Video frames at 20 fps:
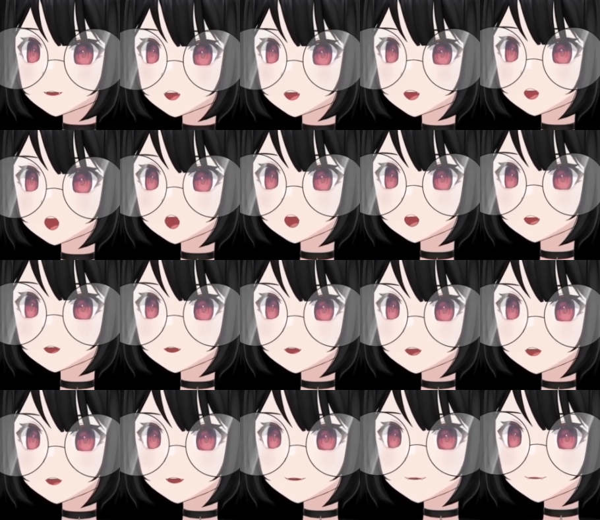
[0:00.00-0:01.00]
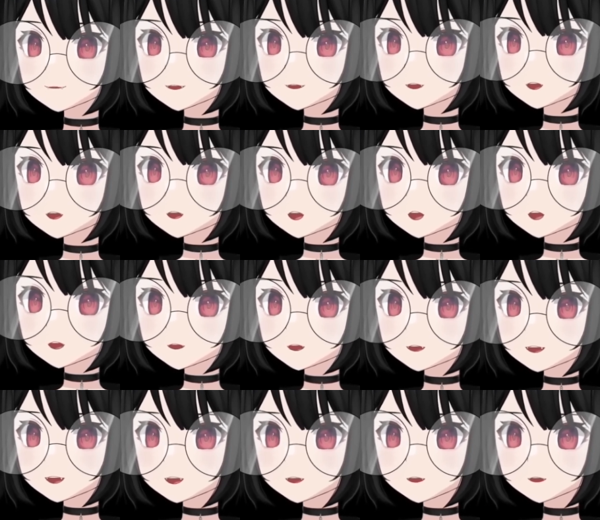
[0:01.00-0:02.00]
unrealistic
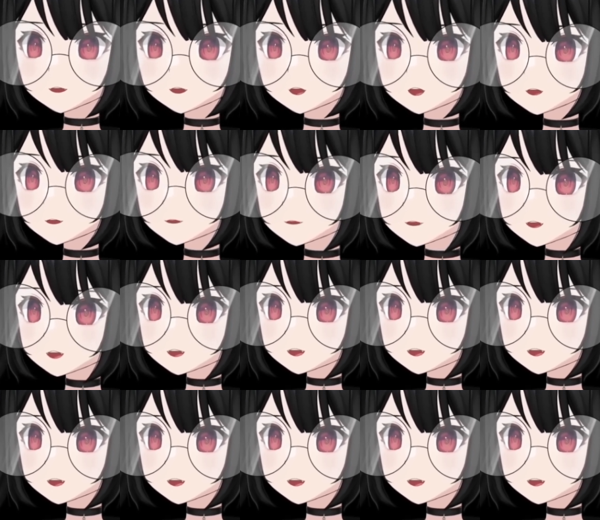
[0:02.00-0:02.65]
Korean tune.